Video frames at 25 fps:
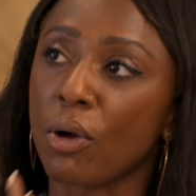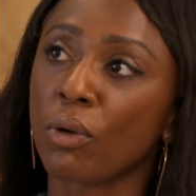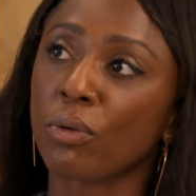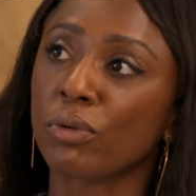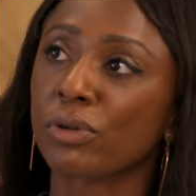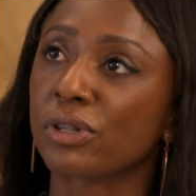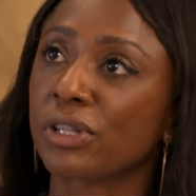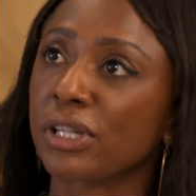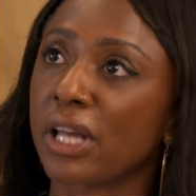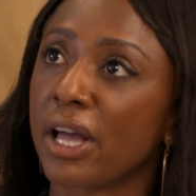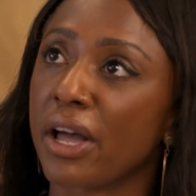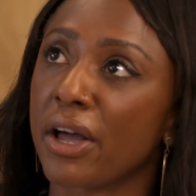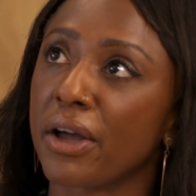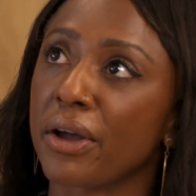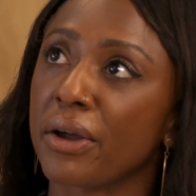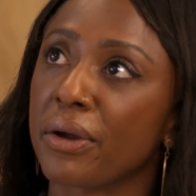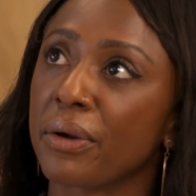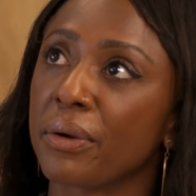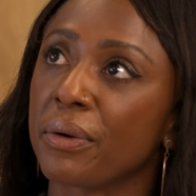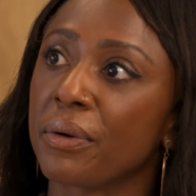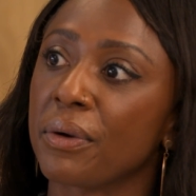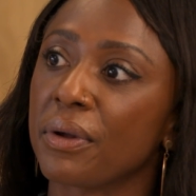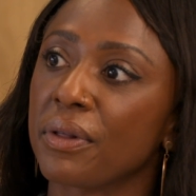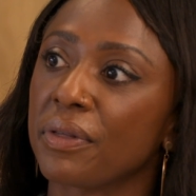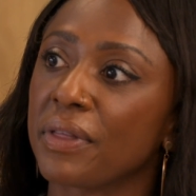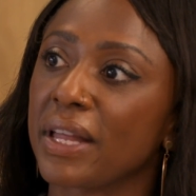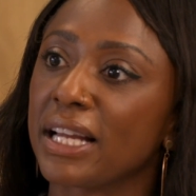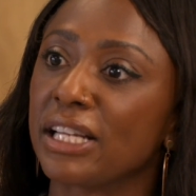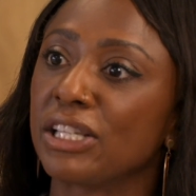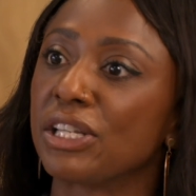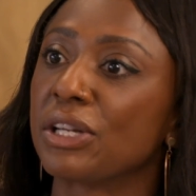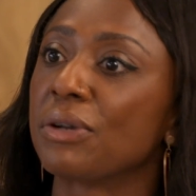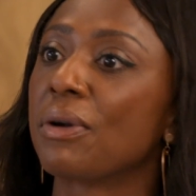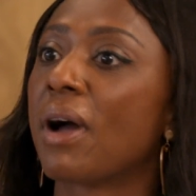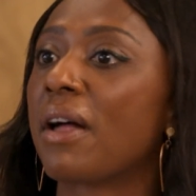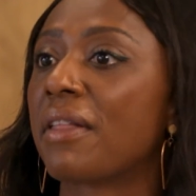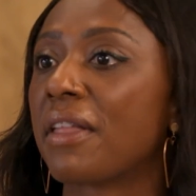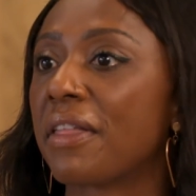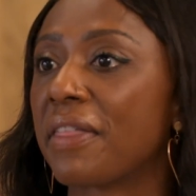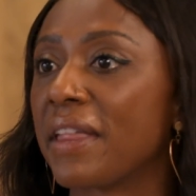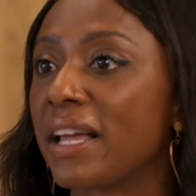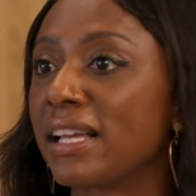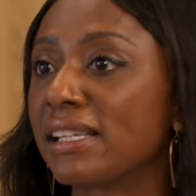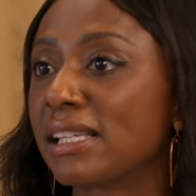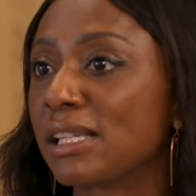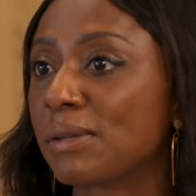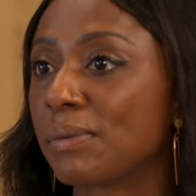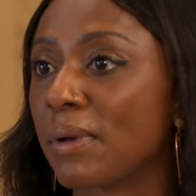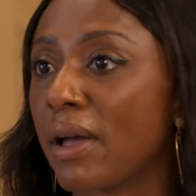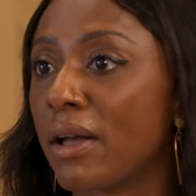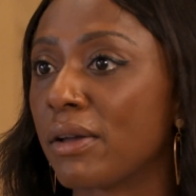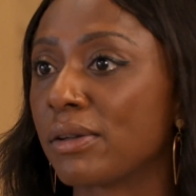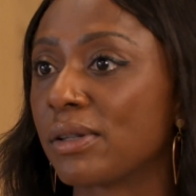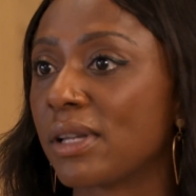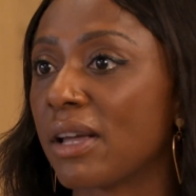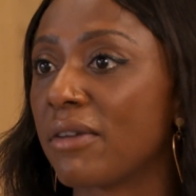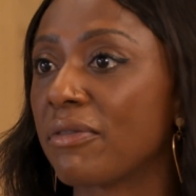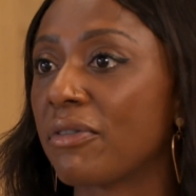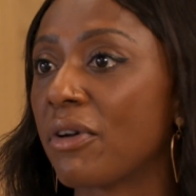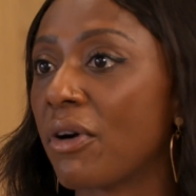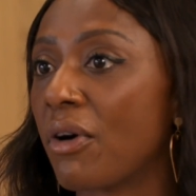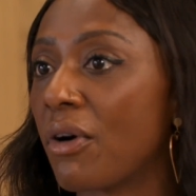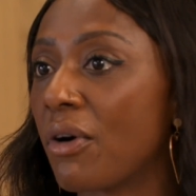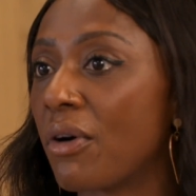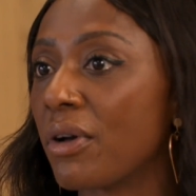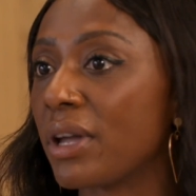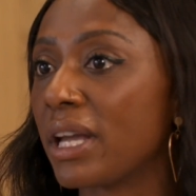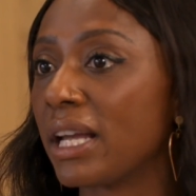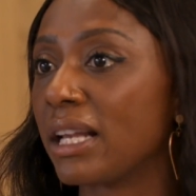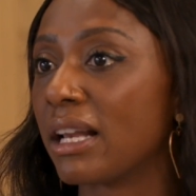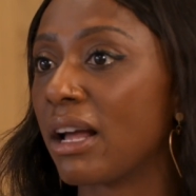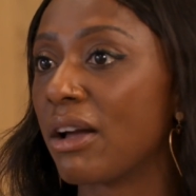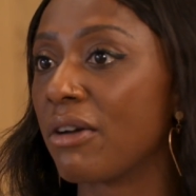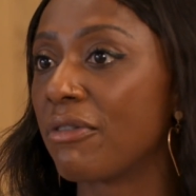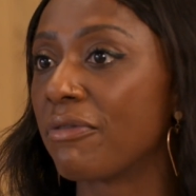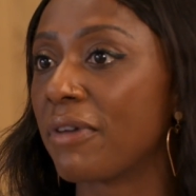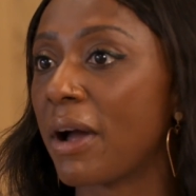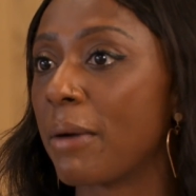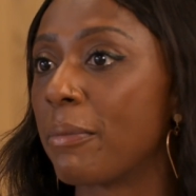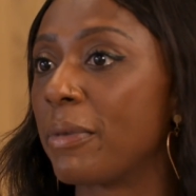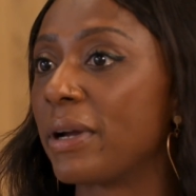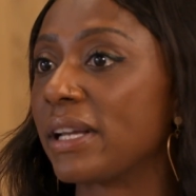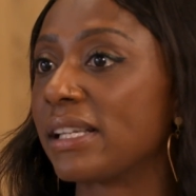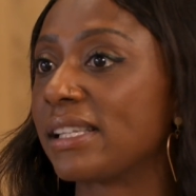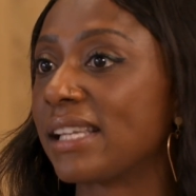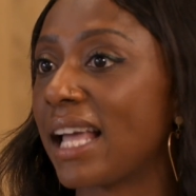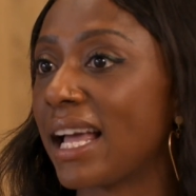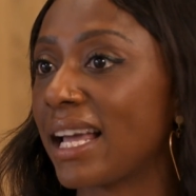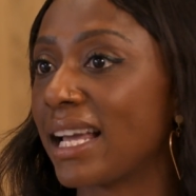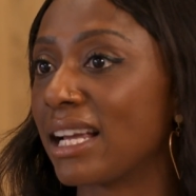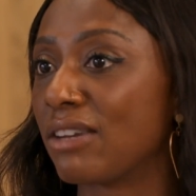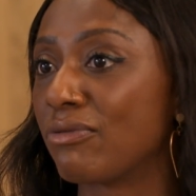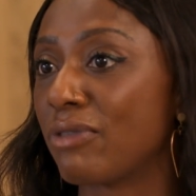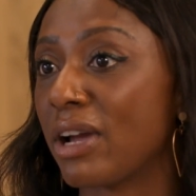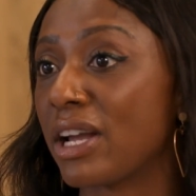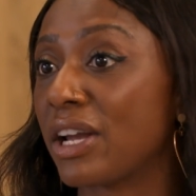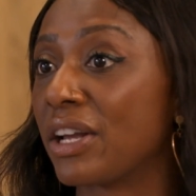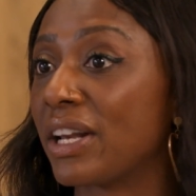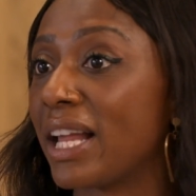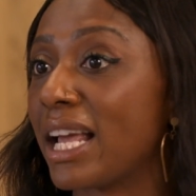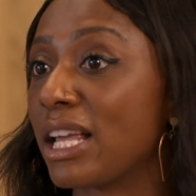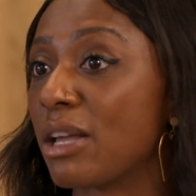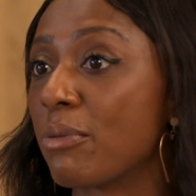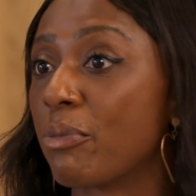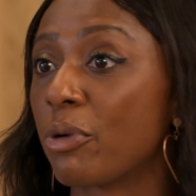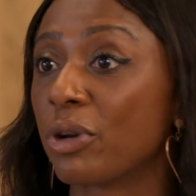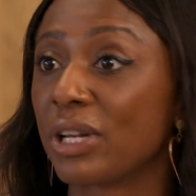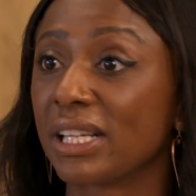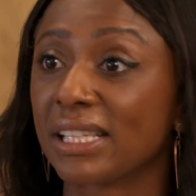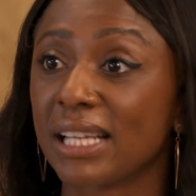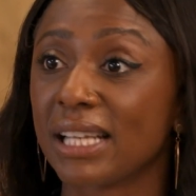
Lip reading: also they do other things as well. So I've got, you know, fabrics that can regulate your body